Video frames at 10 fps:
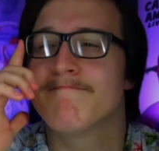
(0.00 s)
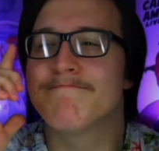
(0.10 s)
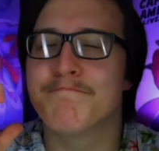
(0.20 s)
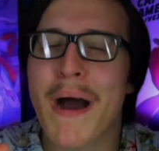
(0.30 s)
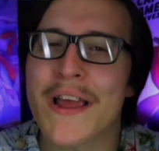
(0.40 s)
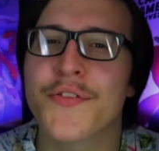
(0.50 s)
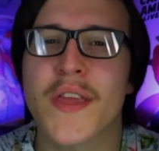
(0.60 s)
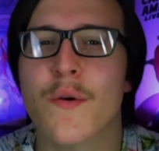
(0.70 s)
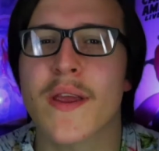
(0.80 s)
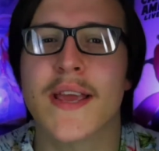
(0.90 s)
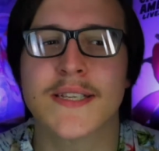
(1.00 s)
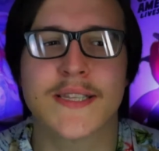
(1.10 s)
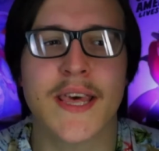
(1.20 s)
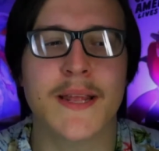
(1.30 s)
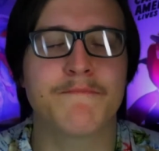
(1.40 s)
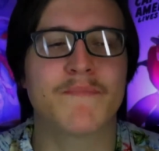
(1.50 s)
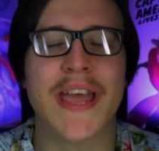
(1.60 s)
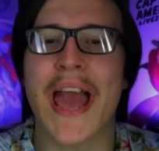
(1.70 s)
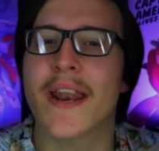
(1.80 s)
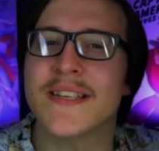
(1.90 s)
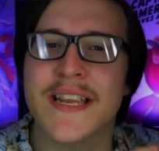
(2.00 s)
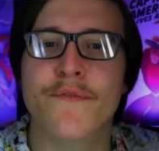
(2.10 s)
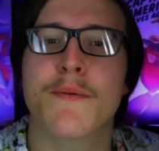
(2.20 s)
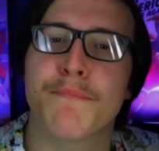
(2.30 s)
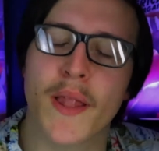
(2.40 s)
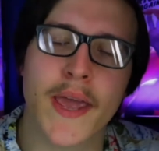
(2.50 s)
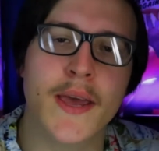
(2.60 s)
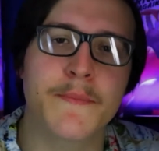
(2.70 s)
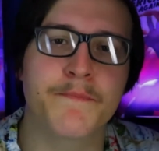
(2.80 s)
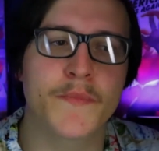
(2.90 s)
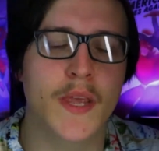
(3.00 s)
My theory is that they had a different plan,